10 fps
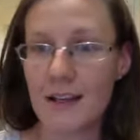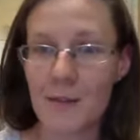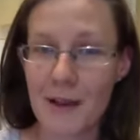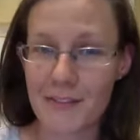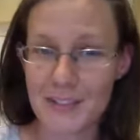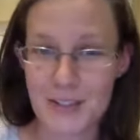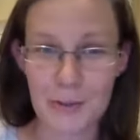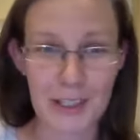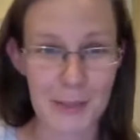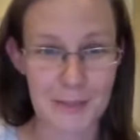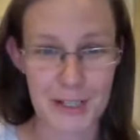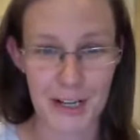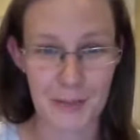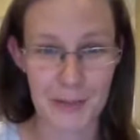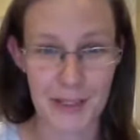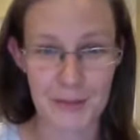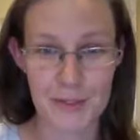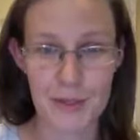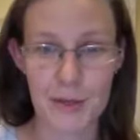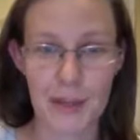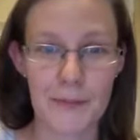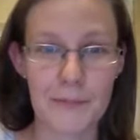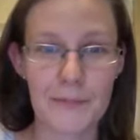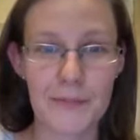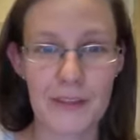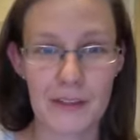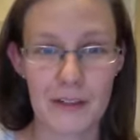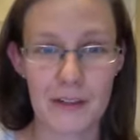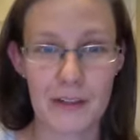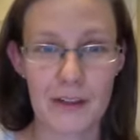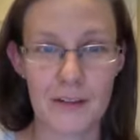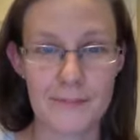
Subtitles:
I'm having trouble keeping track of my notes. Okay, here they are.